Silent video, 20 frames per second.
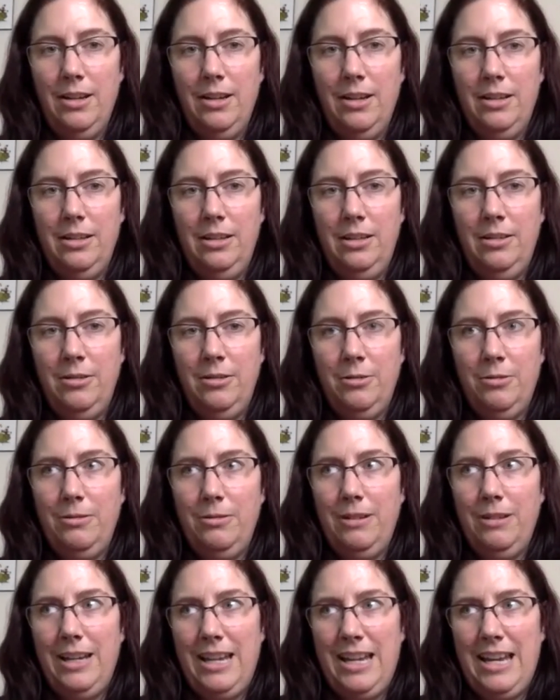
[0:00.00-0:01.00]
you
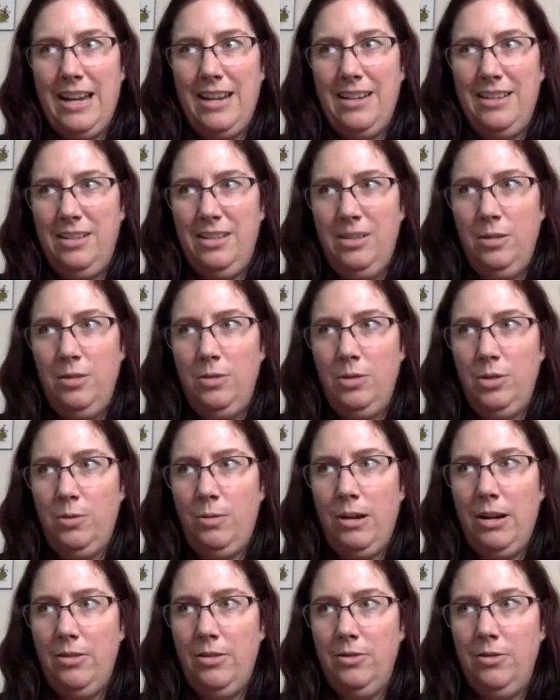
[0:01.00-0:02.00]
know, has to
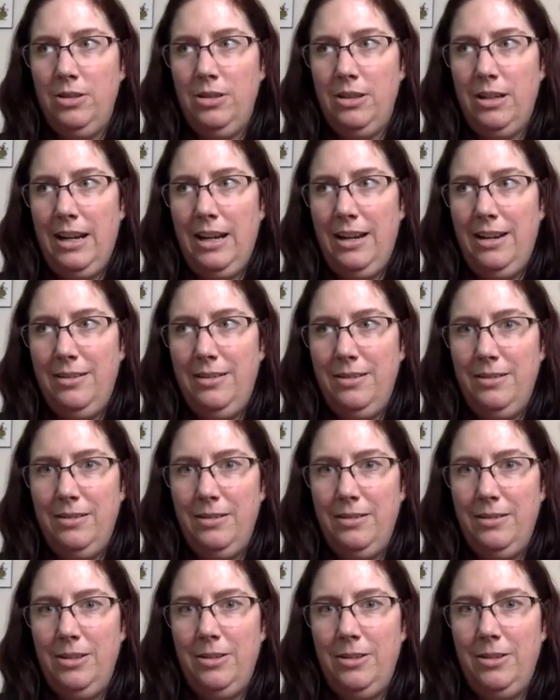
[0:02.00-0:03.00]
scrounge
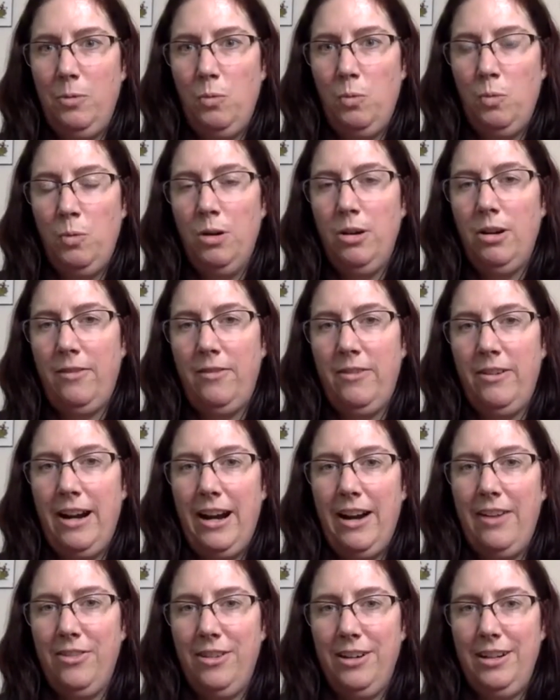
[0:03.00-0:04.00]
and, you know, work for
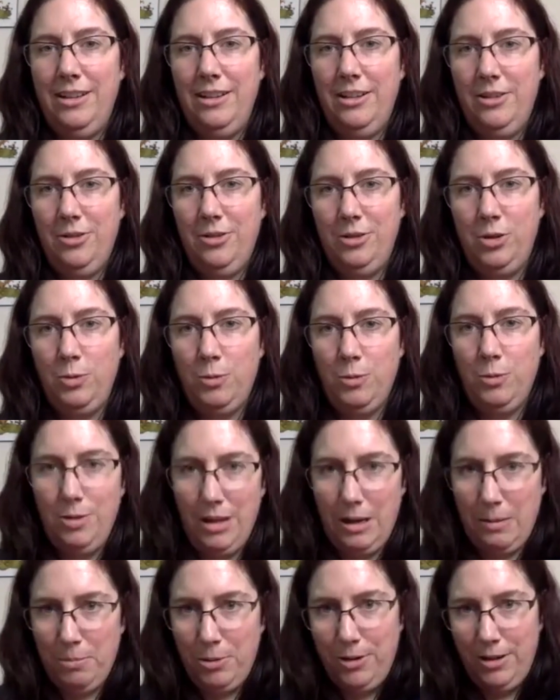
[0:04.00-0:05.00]
every little screw
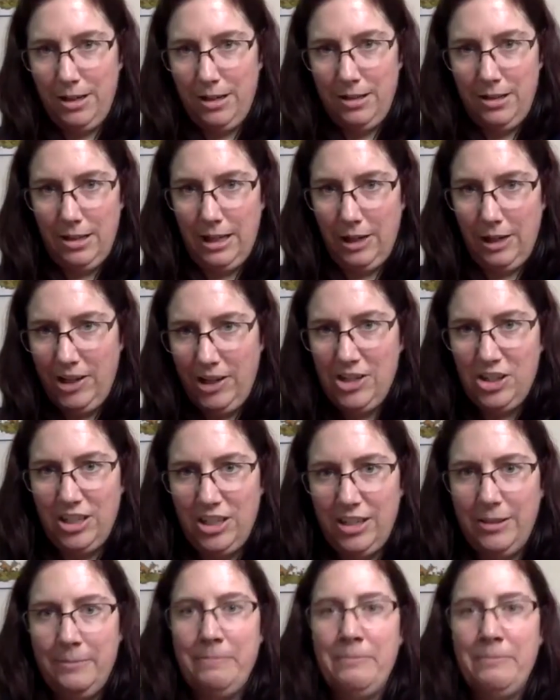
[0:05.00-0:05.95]
they put into their engine.